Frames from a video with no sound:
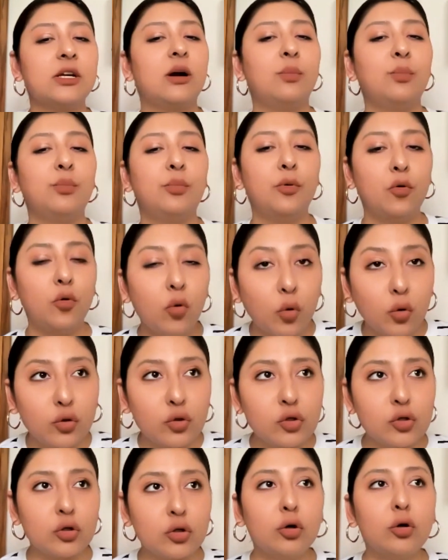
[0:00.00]

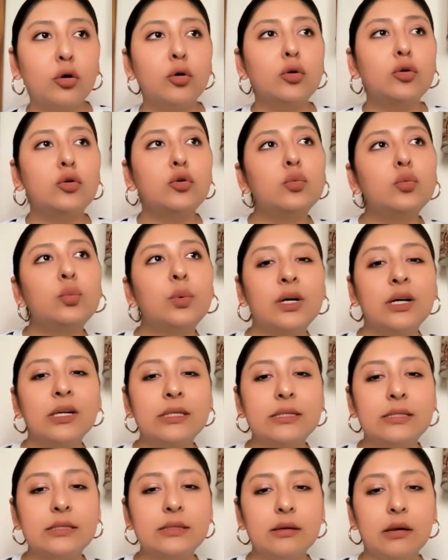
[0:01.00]
approach
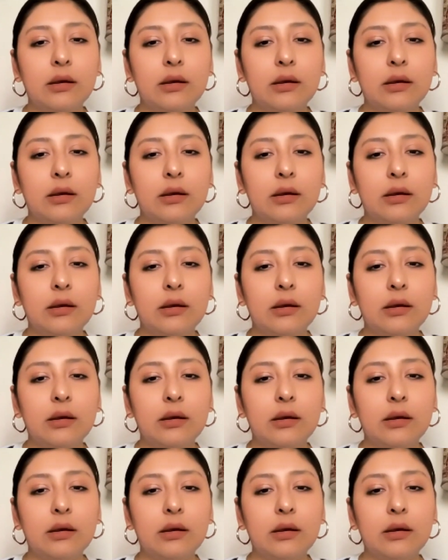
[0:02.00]
towards